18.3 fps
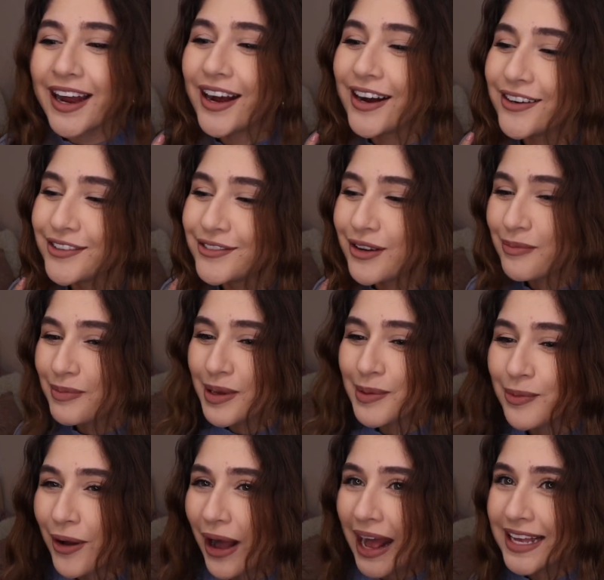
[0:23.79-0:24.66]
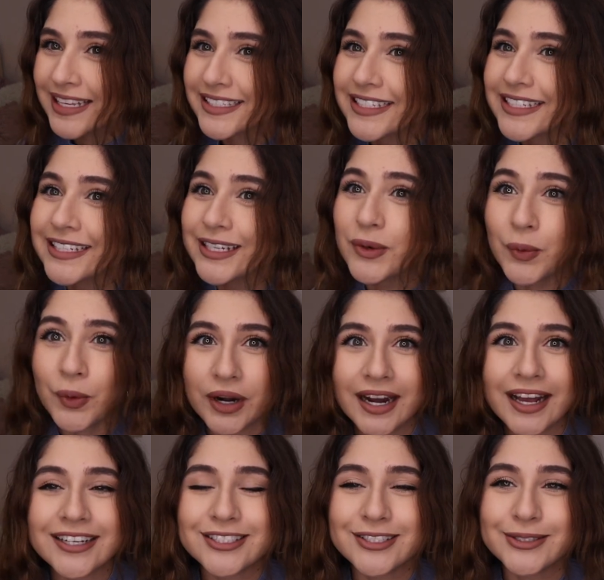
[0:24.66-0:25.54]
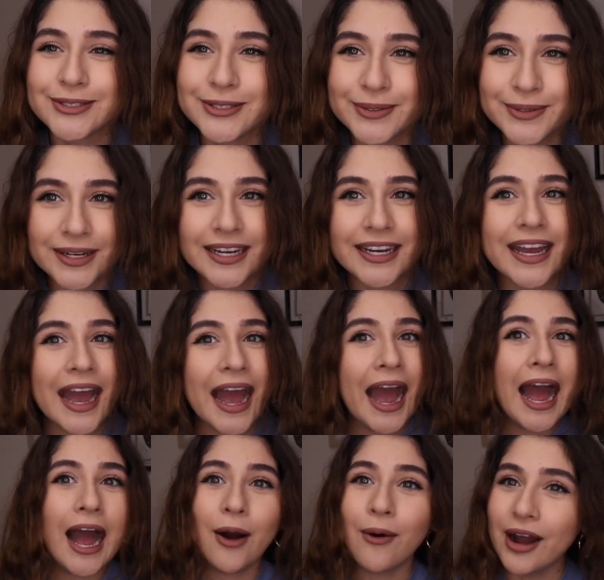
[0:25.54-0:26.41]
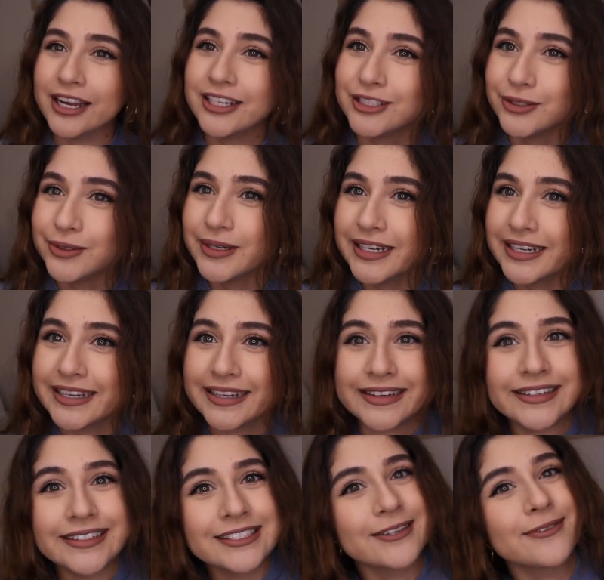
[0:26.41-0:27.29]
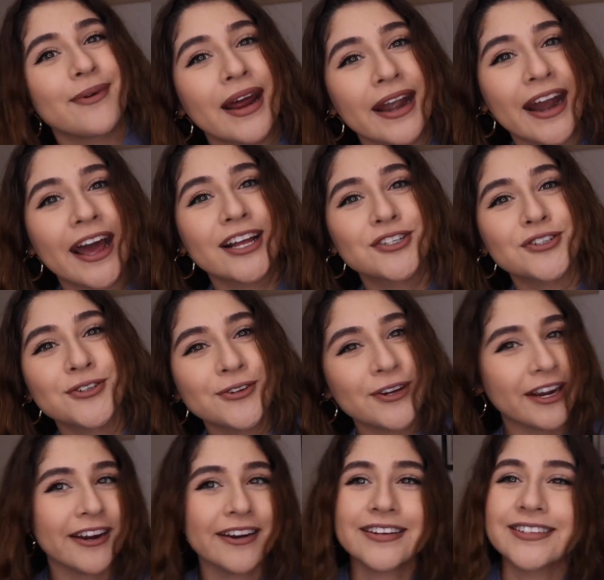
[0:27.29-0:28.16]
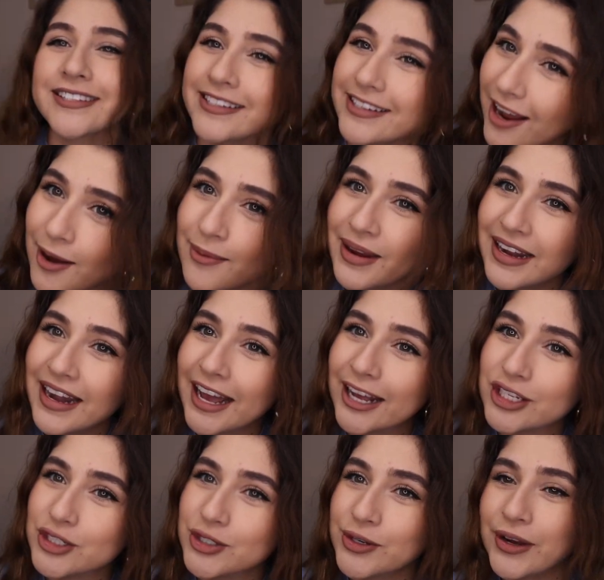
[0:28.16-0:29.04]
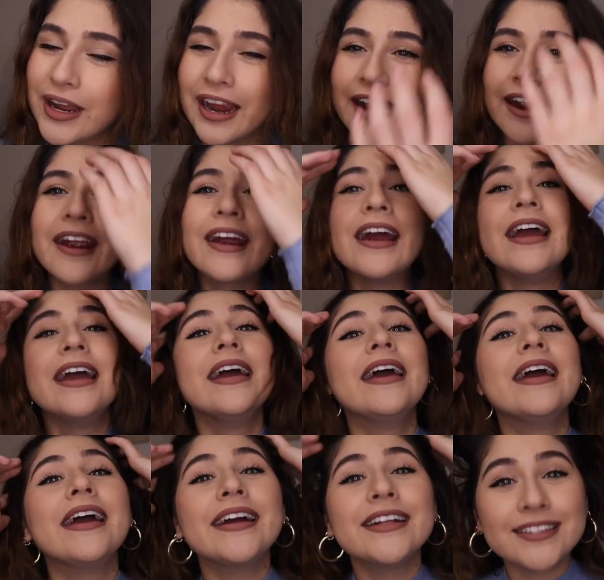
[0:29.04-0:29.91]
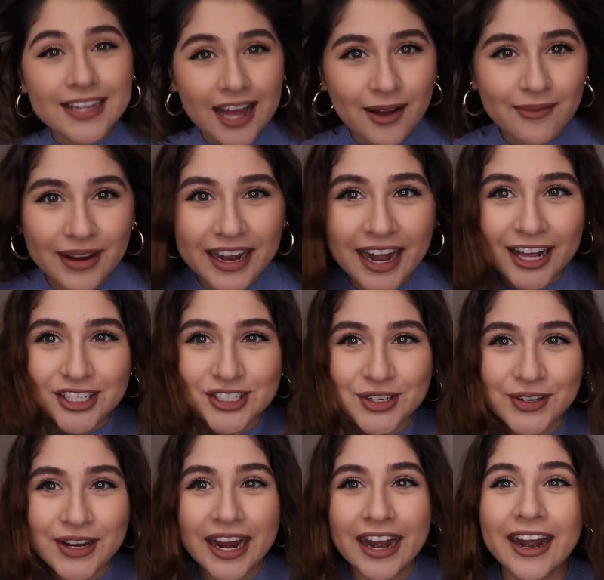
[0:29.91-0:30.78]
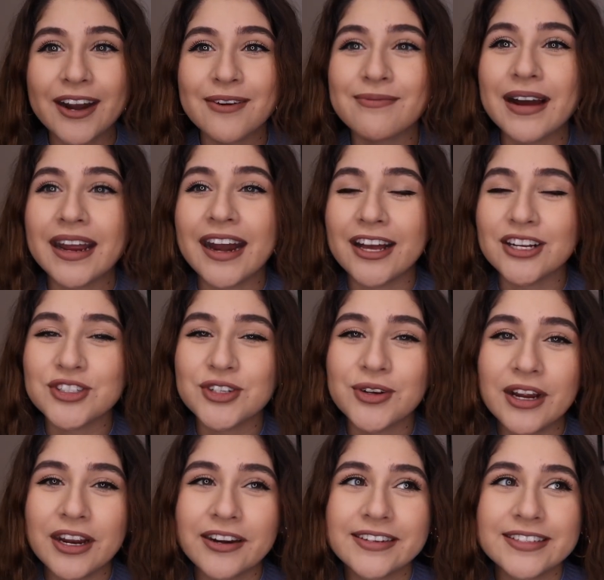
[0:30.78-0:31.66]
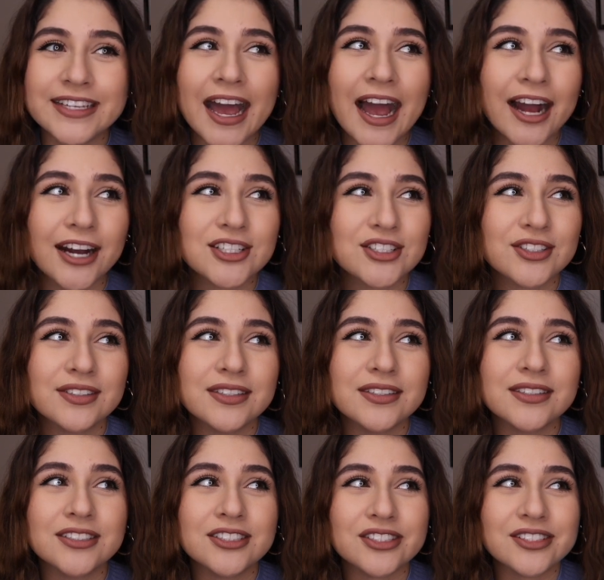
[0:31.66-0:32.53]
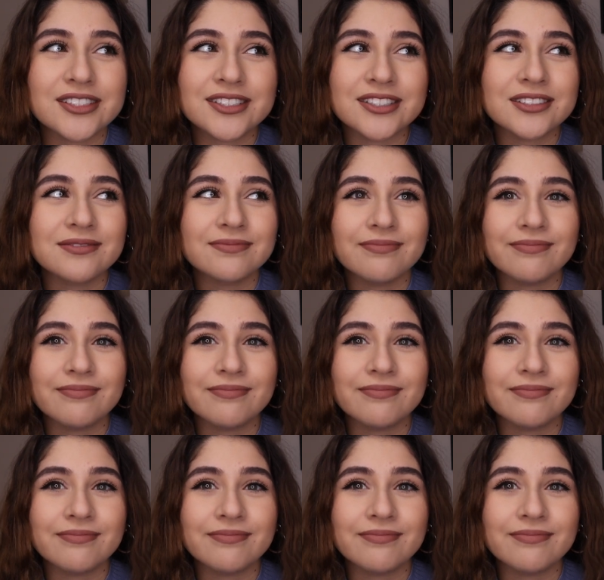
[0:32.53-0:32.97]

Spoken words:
of people asking what I do to it, how I do it, is it my natural hair, is it not my natural hair. It's not my natural hair. My natural hair is actually just